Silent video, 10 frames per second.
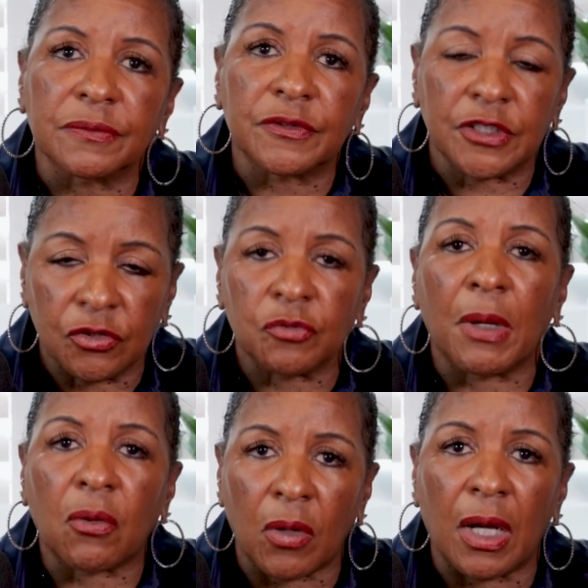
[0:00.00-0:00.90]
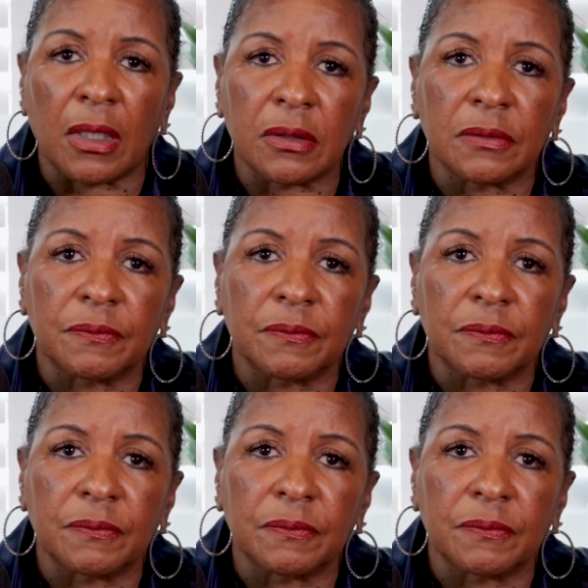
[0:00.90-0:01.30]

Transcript: She was my rock.